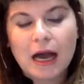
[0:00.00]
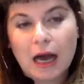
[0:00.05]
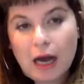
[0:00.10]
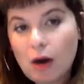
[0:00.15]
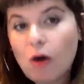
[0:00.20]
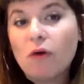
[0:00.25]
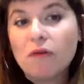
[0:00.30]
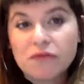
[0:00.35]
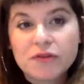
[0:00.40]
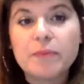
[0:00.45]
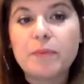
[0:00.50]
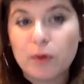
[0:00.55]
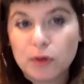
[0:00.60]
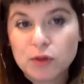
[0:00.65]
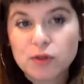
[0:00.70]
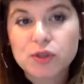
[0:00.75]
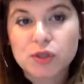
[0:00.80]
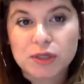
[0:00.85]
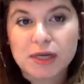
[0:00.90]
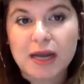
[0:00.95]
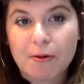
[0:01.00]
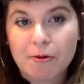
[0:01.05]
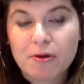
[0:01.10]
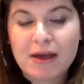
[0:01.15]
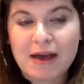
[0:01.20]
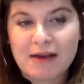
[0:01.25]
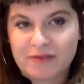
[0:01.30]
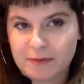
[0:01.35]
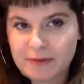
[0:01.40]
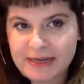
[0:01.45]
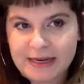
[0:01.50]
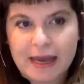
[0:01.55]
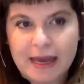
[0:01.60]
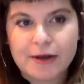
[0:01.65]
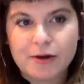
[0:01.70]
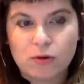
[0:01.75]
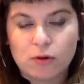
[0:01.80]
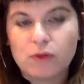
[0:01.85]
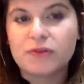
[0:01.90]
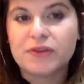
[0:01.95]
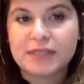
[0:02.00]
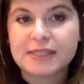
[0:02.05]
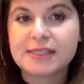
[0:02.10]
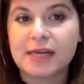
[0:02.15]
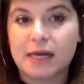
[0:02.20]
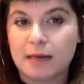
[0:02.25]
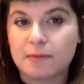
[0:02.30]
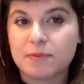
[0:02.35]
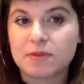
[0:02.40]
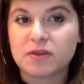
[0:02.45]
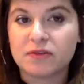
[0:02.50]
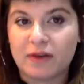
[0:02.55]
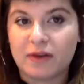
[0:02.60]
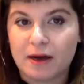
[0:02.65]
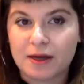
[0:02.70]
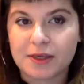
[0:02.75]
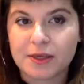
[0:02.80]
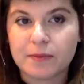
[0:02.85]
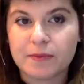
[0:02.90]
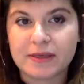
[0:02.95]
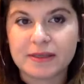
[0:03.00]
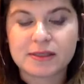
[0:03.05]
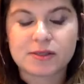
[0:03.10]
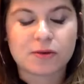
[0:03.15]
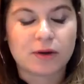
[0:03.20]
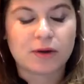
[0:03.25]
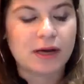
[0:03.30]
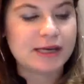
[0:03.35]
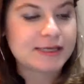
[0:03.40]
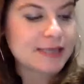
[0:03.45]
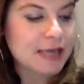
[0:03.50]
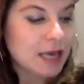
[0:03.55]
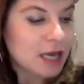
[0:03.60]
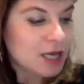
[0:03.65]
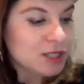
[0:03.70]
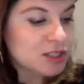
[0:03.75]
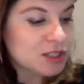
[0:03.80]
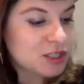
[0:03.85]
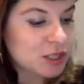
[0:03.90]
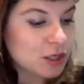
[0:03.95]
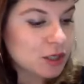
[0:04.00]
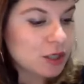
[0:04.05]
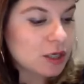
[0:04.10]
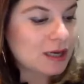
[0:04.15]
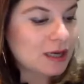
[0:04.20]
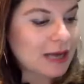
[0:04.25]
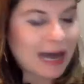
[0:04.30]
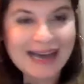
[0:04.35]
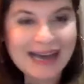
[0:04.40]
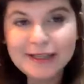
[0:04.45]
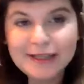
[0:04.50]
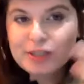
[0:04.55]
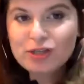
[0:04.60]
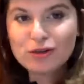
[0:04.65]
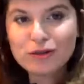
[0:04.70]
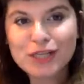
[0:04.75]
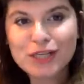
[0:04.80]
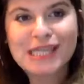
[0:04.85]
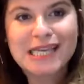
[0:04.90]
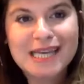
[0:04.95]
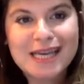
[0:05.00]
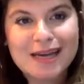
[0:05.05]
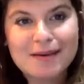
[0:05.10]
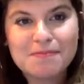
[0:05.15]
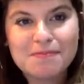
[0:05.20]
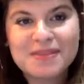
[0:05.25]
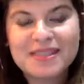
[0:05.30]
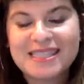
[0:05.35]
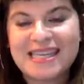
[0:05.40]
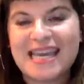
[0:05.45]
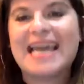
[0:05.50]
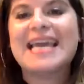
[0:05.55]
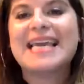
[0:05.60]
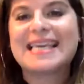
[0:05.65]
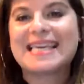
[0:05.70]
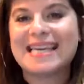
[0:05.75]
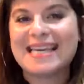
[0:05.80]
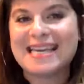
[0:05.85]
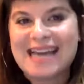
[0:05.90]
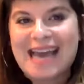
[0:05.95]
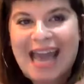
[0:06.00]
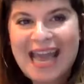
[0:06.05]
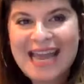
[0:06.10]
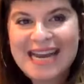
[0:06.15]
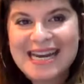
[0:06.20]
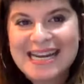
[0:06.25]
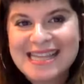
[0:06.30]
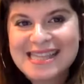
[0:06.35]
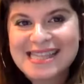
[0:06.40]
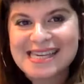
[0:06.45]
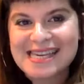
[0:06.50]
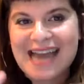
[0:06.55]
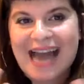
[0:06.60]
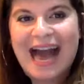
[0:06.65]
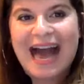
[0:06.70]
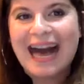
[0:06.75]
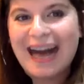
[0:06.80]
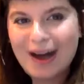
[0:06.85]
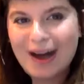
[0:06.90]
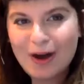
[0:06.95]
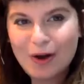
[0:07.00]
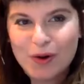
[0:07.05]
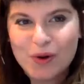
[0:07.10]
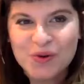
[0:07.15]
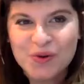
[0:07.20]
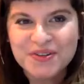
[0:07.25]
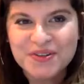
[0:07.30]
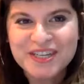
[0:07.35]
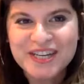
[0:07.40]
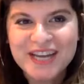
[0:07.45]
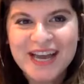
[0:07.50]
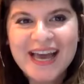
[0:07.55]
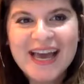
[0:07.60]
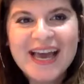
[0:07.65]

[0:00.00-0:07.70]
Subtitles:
of the Bolsonaro government and all these types of arguments, right? So I don't think I'm taking anything out